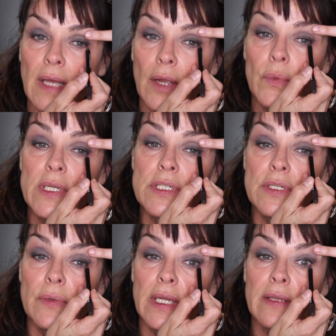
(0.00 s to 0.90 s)
I wouldn't
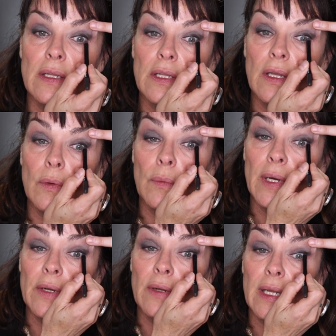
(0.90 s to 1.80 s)
do it in the lower
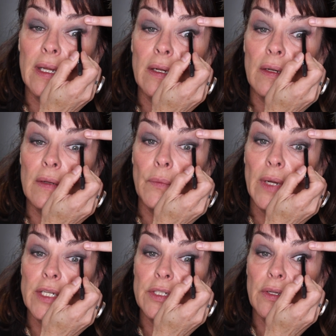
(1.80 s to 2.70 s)
waterline. We're
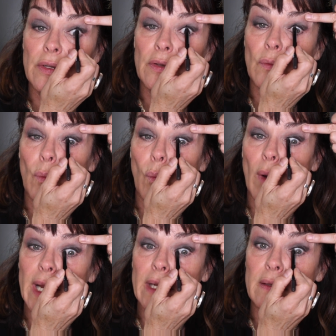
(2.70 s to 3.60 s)
actually going to do
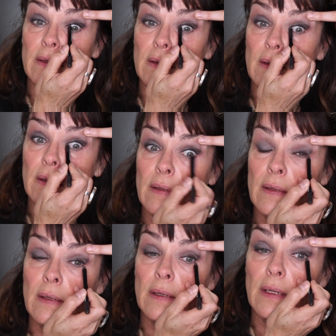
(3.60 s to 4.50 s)
white
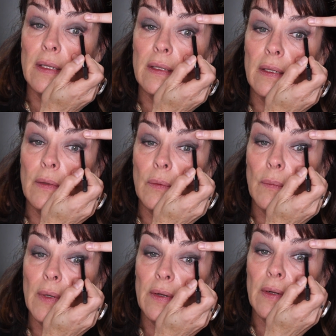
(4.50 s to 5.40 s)
in the lower
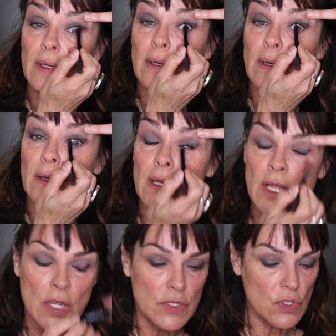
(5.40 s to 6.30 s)
waterline.
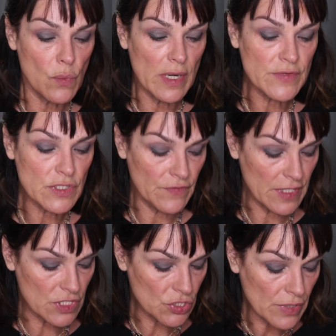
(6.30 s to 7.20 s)
So one of
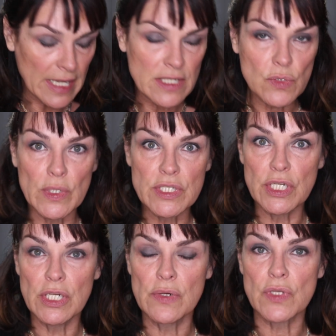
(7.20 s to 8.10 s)
Sophia's tricks was
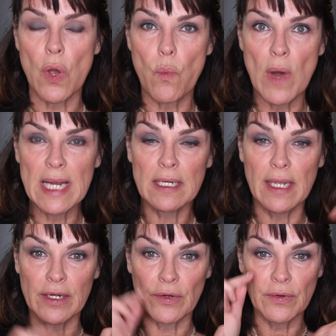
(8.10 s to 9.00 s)
to use a white
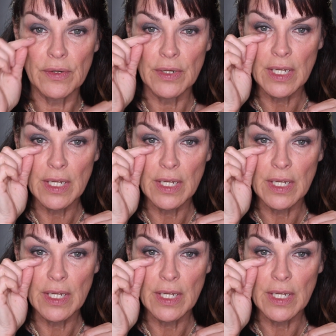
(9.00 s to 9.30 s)
liner